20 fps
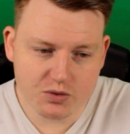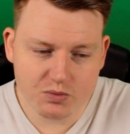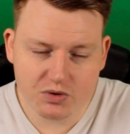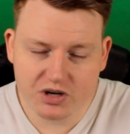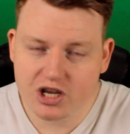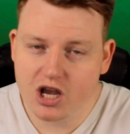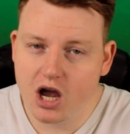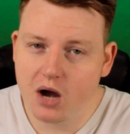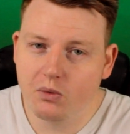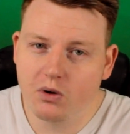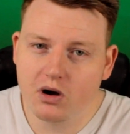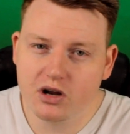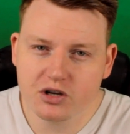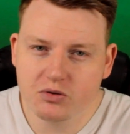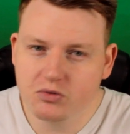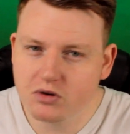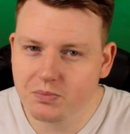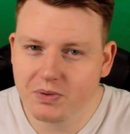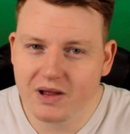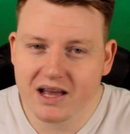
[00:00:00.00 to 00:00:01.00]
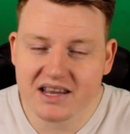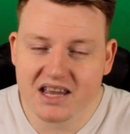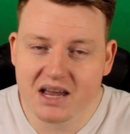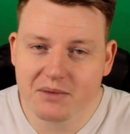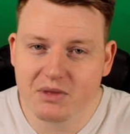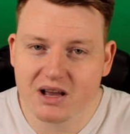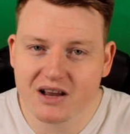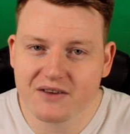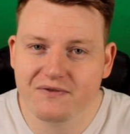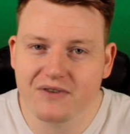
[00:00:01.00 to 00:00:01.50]
you want to go on, you want to play a game
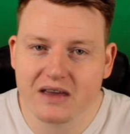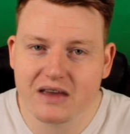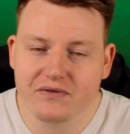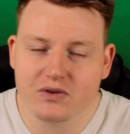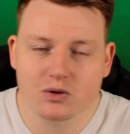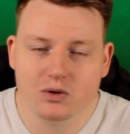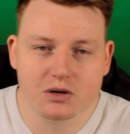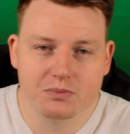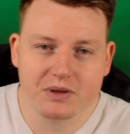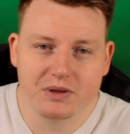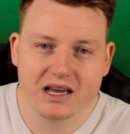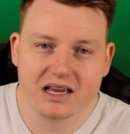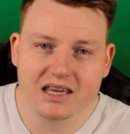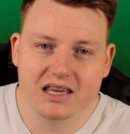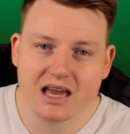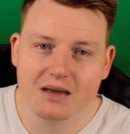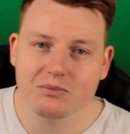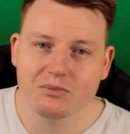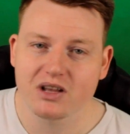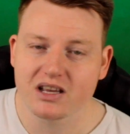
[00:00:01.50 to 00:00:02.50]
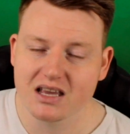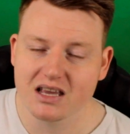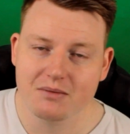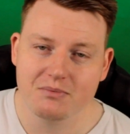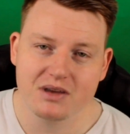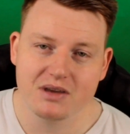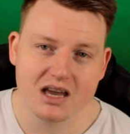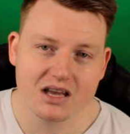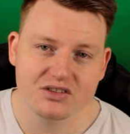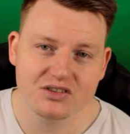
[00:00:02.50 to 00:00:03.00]
like FIFA, you want to play a game like
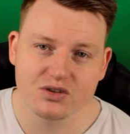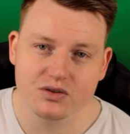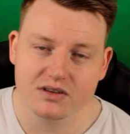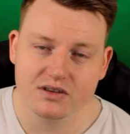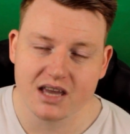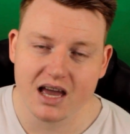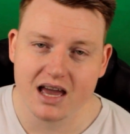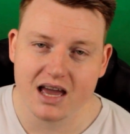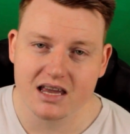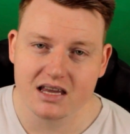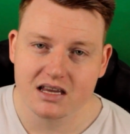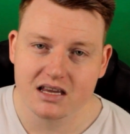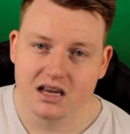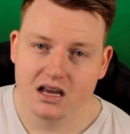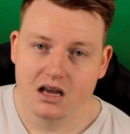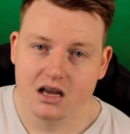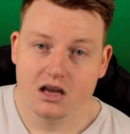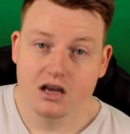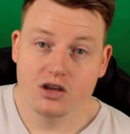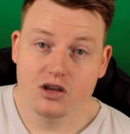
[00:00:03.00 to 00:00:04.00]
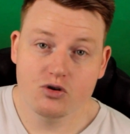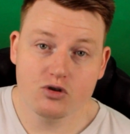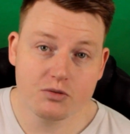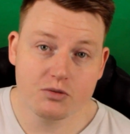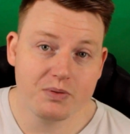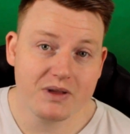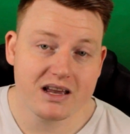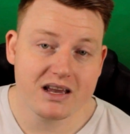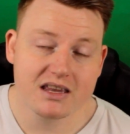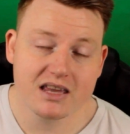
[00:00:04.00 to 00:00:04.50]
NBA 2K, you want
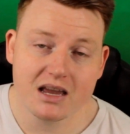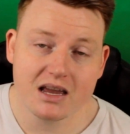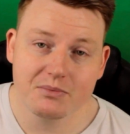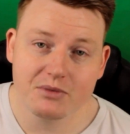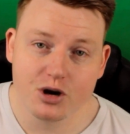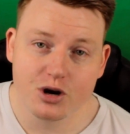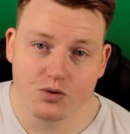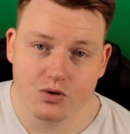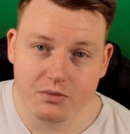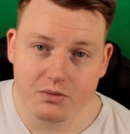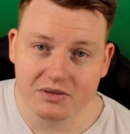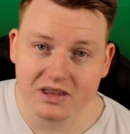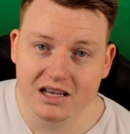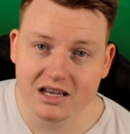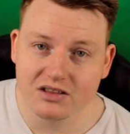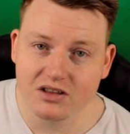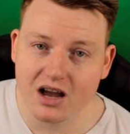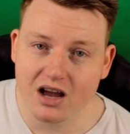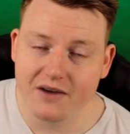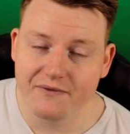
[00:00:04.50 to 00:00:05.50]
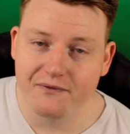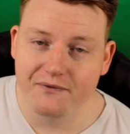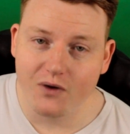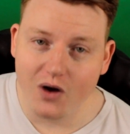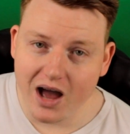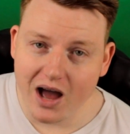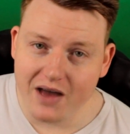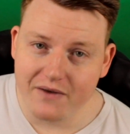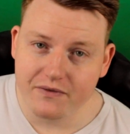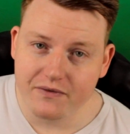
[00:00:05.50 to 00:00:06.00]
to play a game like Rugby League Live
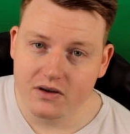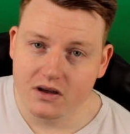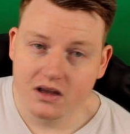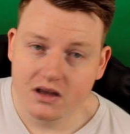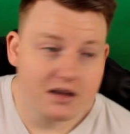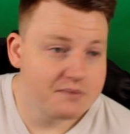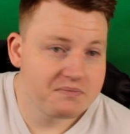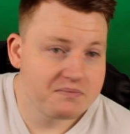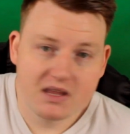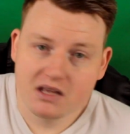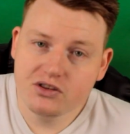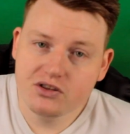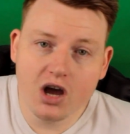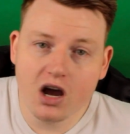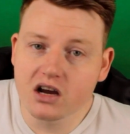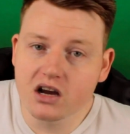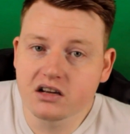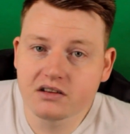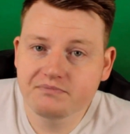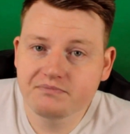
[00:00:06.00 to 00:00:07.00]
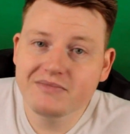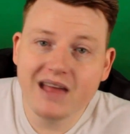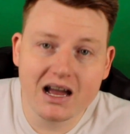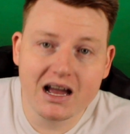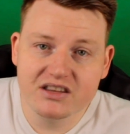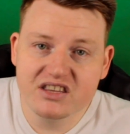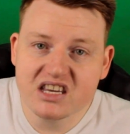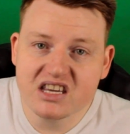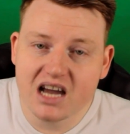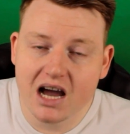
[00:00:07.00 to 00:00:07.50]
5. No,
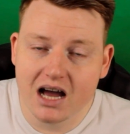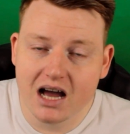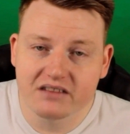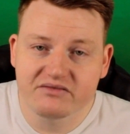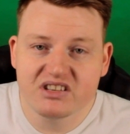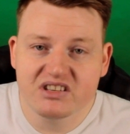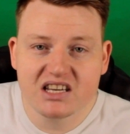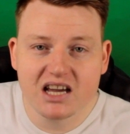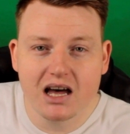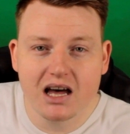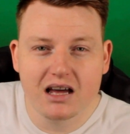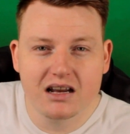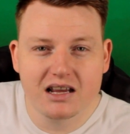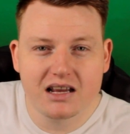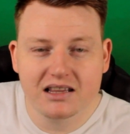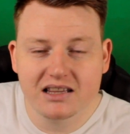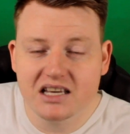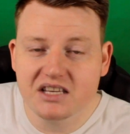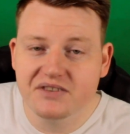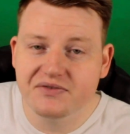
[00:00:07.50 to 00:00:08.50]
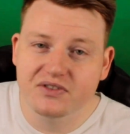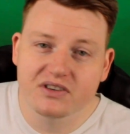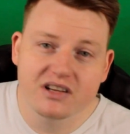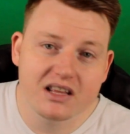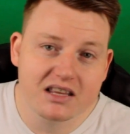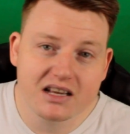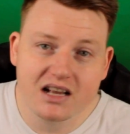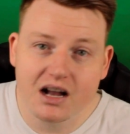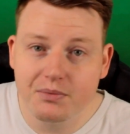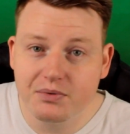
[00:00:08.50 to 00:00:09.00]
nah, you can't. You can't, at least for
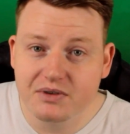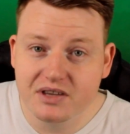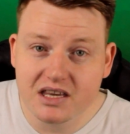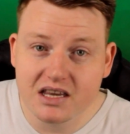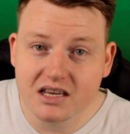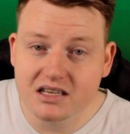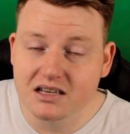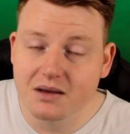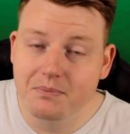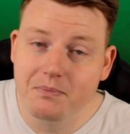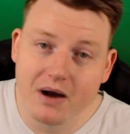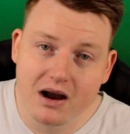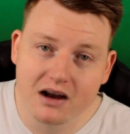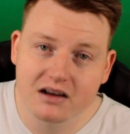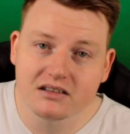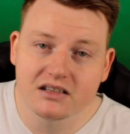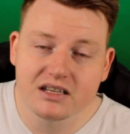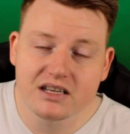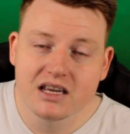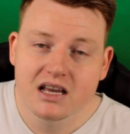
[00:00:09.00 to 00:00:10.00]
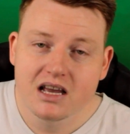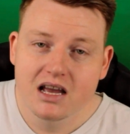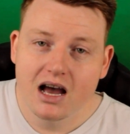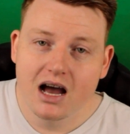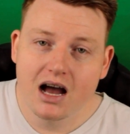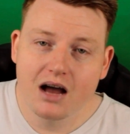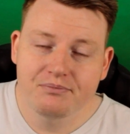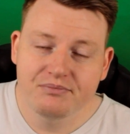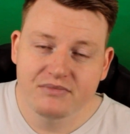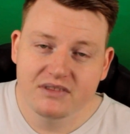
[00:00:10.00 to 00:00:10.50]
another couple of years, apparently.
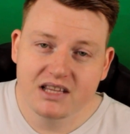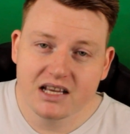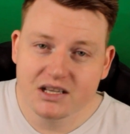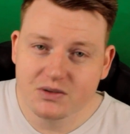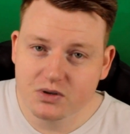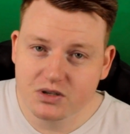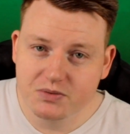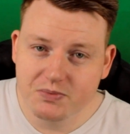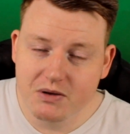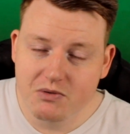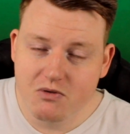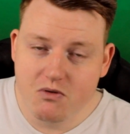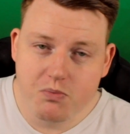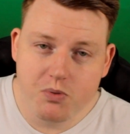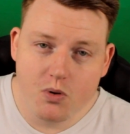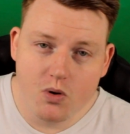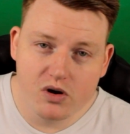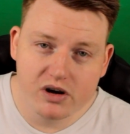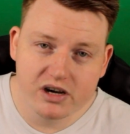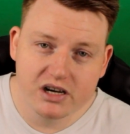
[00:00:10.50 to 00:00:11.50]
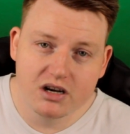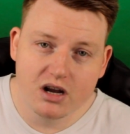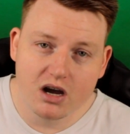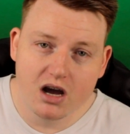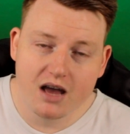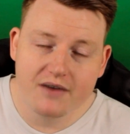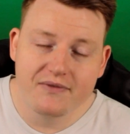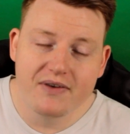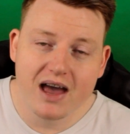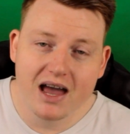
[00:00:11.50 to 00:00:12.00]
Um, that's what's been reported.
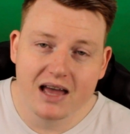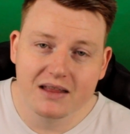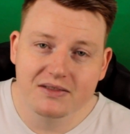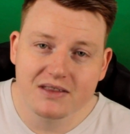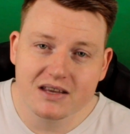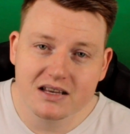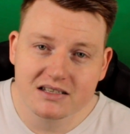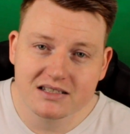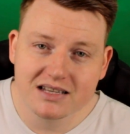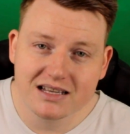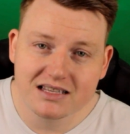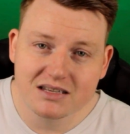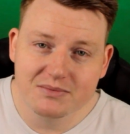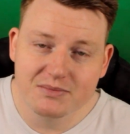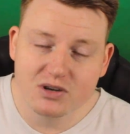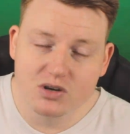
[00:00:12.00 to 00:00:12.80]
I've had things sent to